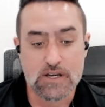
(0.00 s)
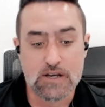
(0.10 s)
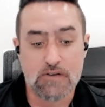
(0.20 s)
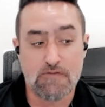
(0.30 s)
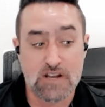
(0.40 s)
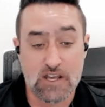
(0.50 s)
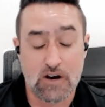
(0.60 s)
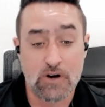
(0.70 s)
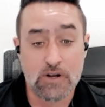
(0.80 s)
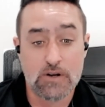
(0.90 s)

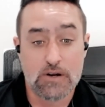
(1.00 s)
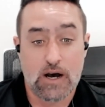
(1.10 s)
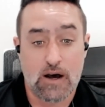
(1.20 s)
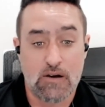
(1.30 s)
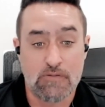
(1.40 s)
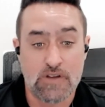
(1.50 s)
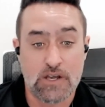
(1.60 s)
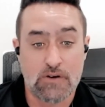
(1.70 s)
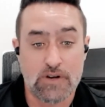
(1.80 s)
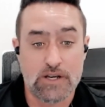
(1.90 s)
video.
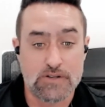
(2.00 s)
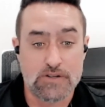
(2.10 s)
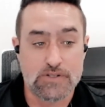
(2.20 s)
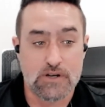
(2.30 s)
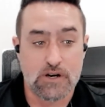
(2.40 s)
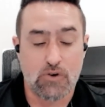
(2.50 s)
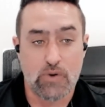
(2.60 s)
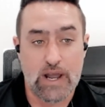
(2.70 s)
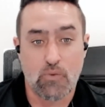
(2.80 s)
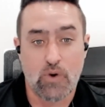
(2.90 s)
Video is a
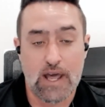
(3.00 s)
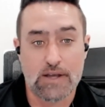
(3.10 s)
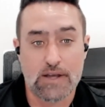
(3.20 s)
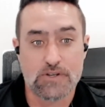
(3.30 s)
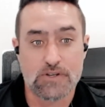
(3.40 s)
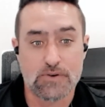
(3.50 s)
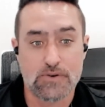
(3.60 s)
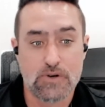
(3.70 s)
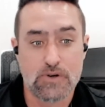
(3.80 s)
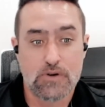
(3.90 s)
great way
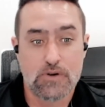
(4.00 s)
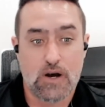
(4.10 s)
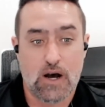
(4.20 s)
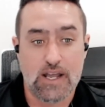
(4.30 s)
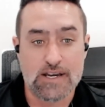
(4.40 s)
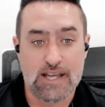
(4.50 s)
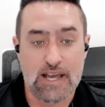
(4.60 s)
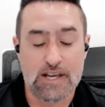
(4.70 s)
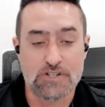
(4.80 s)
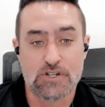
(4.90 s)
to
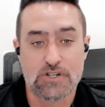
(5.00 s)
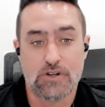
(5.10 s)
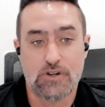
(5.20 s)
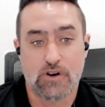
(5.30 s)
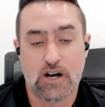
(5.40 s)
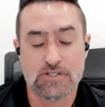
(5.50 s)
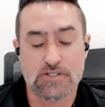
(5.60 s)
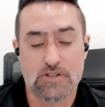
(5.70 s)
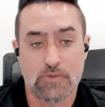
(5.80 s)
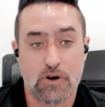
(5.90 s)
engage your
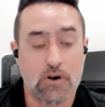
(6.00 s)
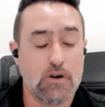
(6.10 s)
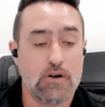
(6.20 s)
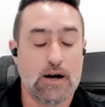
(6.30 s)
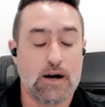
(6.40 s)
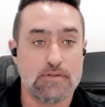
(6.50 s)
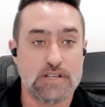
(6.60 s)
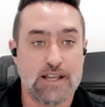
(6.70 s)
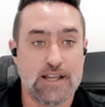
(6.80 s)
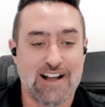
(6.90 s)
customer,
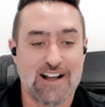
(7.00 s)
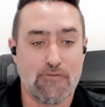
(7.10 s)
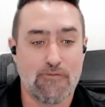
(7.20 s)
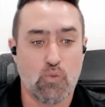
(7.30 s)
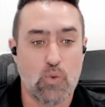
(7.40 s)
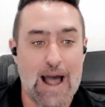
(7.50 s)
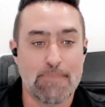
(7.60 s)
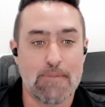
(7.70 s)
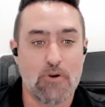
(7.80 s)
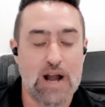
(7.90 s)
to kind of
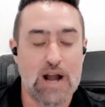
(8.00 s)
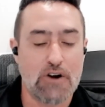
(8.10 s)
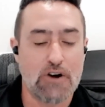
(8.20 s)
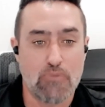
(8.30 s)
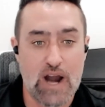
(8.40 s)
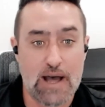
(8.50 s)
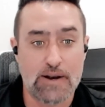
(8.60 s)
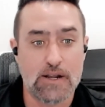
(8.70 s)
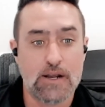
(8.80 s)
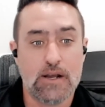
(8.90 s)
wrap them around your
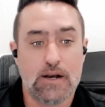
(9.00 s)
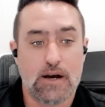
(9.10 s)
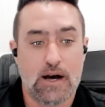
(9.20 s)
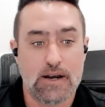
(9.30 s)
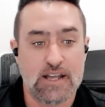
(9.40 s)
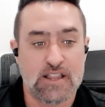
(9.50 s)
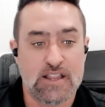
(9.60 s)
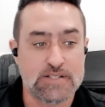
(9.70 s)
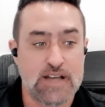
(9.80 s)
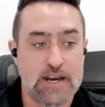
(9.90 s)
brand and get them
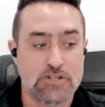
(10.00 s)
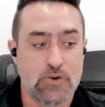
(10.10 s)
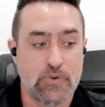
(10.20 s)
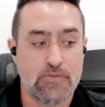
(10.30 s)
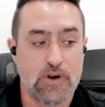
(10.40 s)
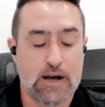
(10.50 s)
excited. So we've